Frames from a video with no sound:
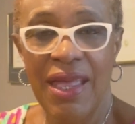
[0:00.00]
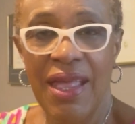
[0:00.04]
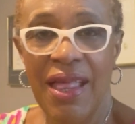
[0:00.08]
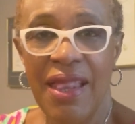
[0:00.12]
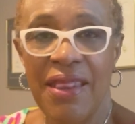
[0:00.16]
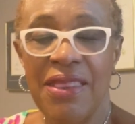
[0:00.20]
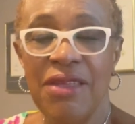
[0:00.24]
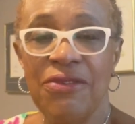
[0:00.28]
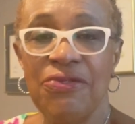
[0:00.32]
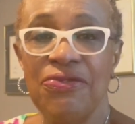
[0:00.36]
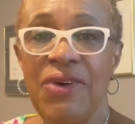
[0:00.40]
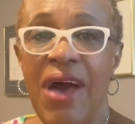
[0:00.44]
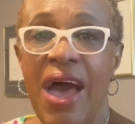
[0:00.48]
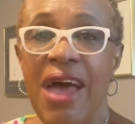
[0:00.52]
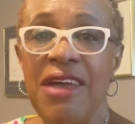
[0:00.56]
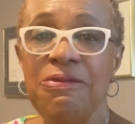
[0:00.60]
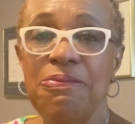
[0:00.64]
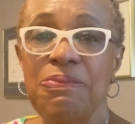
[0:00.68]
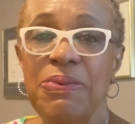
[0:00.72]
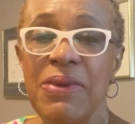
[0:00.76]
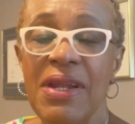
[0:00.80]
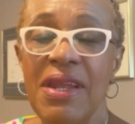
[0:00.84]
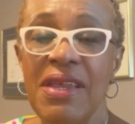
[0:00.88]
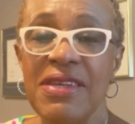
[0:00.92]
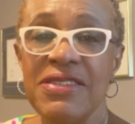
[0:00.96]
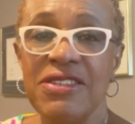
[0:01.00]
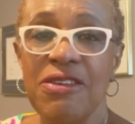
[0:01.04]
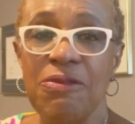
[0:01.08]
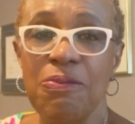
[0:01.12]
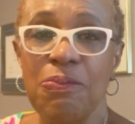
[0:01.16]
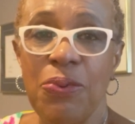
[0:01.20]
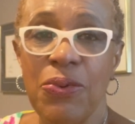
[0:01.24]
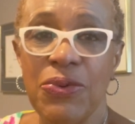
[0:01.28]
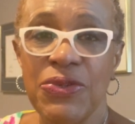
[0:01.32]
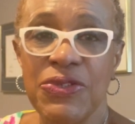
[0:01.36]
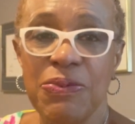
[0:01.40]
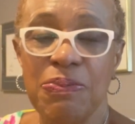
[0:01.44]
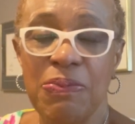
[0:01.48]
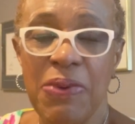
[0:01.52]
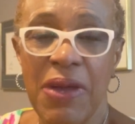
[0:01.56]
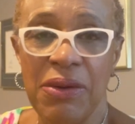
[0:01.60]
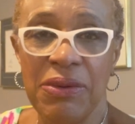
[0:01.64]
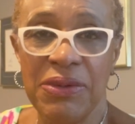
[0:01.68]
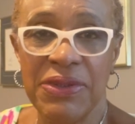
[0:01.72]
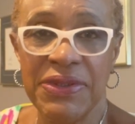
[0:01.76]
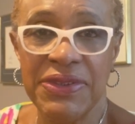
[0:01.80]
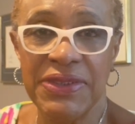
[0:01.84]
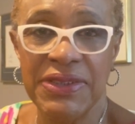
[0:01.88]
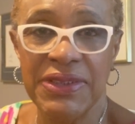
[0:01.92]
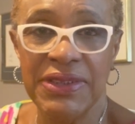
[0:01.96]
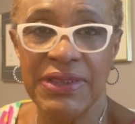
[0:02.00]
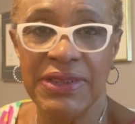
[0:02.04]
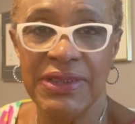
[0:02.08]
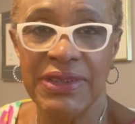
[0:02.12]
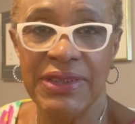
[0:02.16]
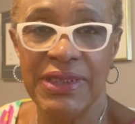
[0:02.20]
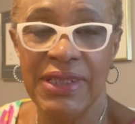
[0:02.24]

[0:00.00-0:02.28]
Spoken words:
The five pillars of prosperity,